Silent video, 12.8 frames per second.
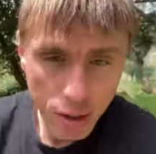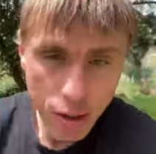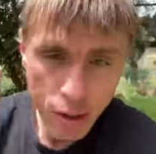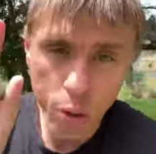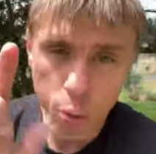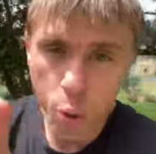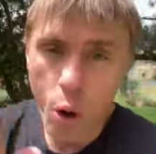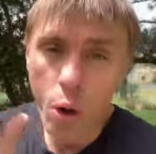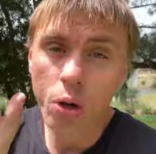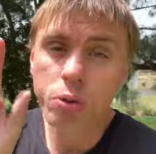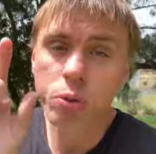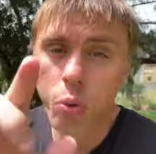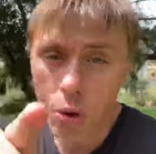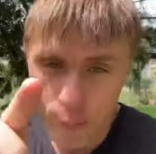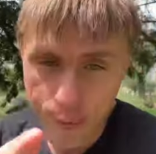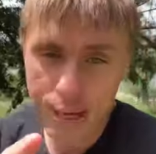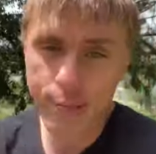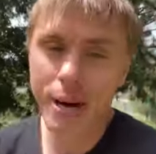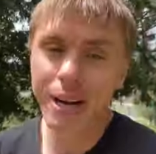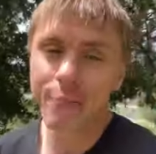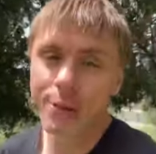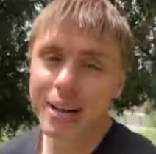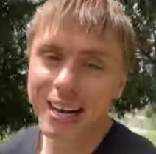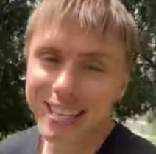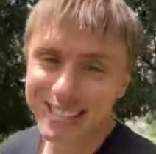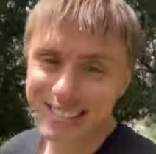The world would be a better
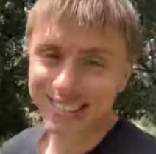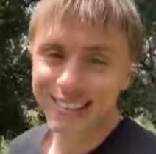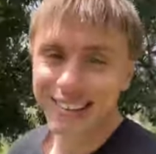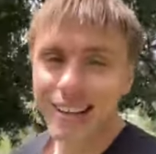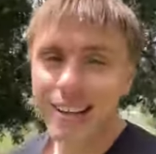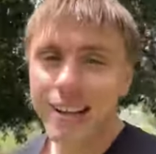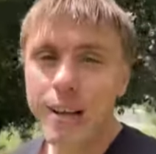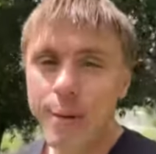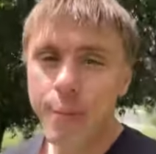place.